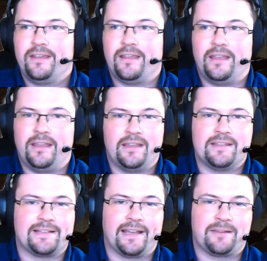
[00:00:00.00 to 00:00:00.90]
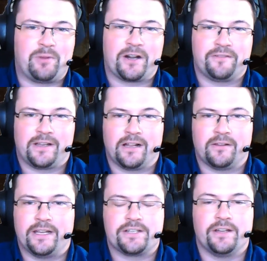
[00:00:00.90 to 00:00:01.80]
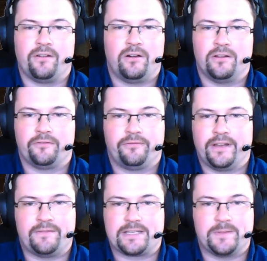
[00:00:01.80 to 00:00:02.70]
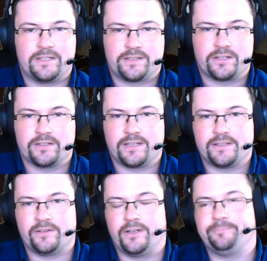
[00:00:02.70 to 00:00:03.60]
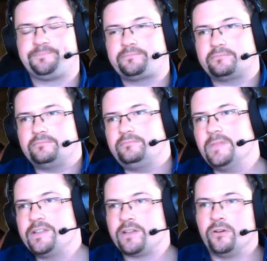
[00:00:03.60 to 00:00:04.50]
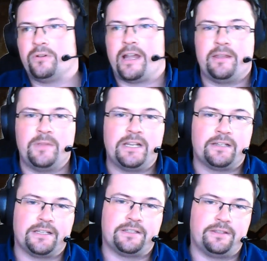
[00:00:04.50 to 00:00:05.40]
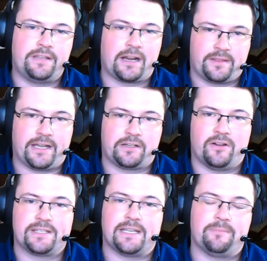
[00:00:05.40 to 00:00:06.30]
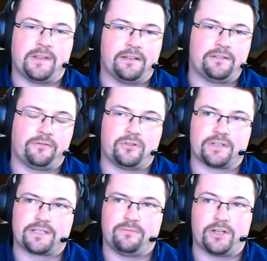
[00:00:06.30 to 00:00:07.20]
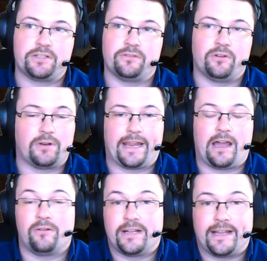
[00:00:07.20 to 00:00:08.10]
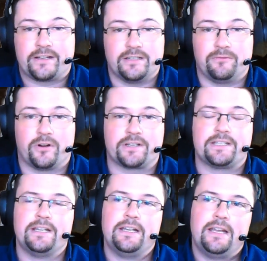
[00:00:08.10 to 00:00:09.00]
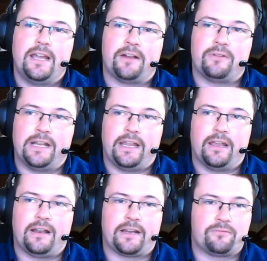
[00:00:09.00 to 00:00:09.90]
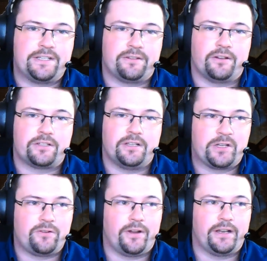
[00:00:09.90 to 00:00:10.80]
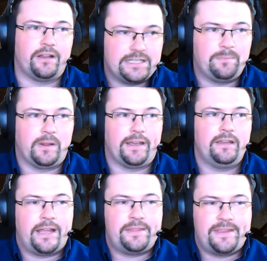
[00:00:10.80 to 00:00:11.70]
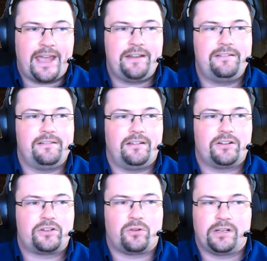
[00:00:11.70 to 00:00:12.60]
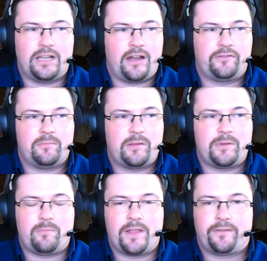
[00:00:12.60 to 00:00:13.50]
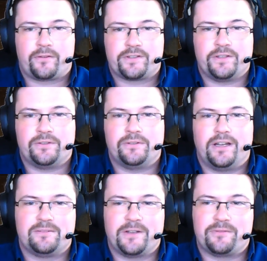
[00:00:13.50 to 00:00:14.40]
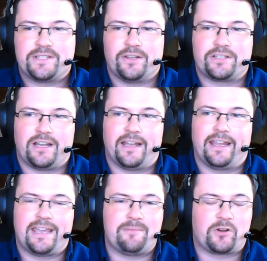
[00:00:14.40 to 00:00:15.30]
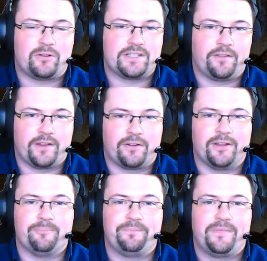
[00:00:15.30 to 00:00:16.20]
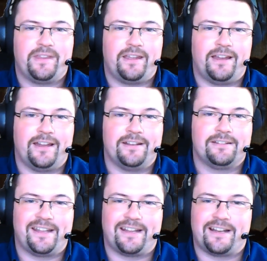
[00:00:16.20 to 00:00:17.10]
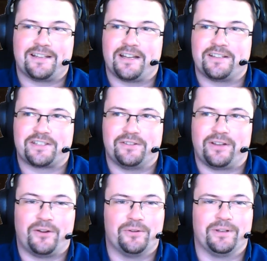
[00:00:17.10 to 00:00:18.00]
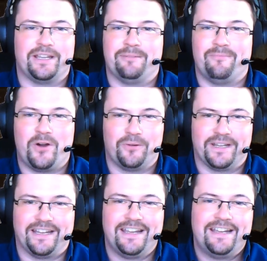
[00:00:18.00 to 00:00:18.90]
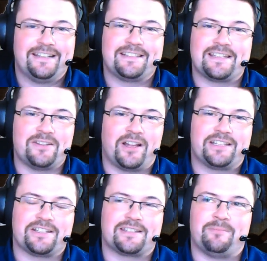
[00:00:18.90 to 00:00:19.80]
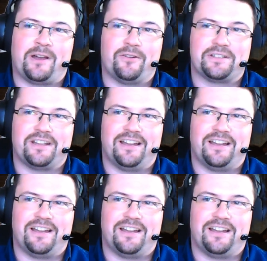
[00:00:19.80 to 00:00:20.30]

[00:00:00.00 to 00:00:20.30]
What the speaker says: is part of the calculation in all of investment decisions and so on. So I immediately dug that concept and, of course, wanted to know how that actually works, and really researched Bitcoin deeply. And then shortly after, maybe a month or so into my research, I came across Ethereum. And then I understood, holy moly, this is not just about